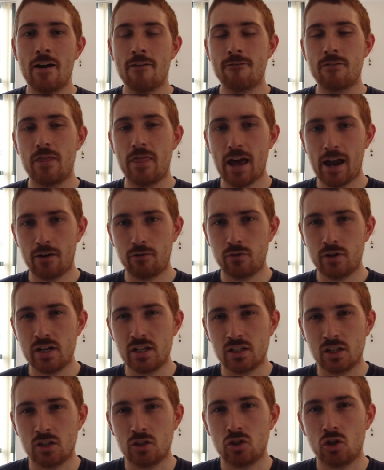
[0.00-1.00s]
For that
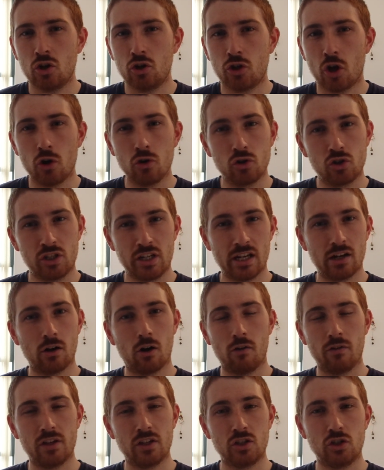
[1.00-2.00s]
reason, you don't see a lot
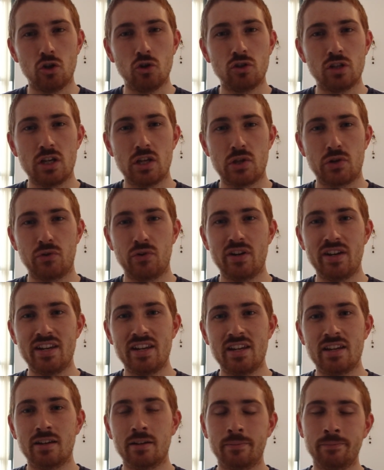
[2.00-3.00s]
of this
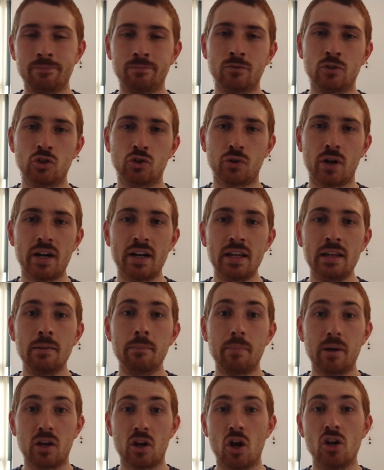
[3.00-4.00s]
UT3
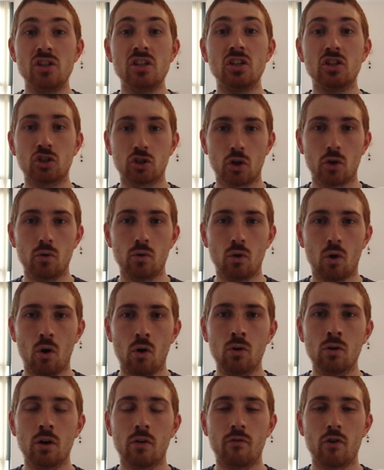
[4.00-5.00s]
training because it's so
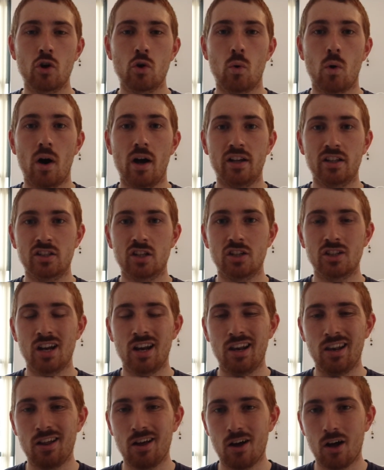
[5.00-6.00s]
long and requires such a
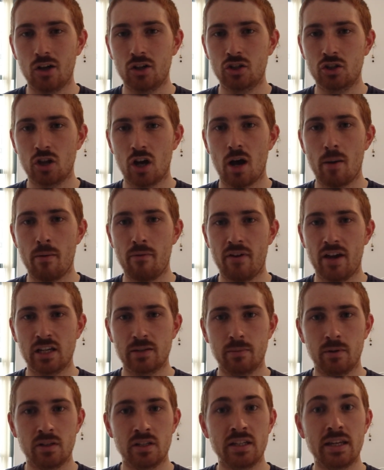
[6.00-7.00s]
large time
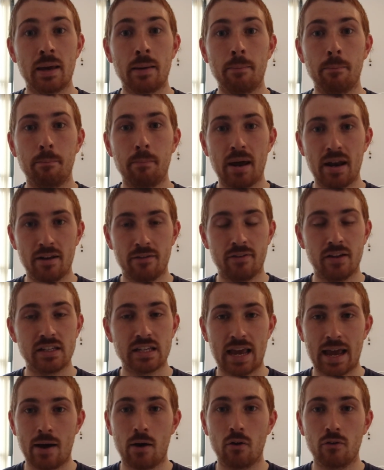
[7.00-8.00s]
investment to get benefits
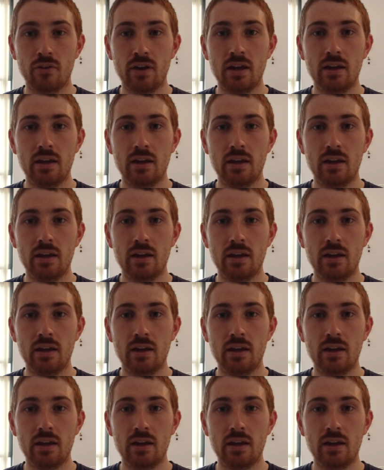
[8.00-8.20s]
out of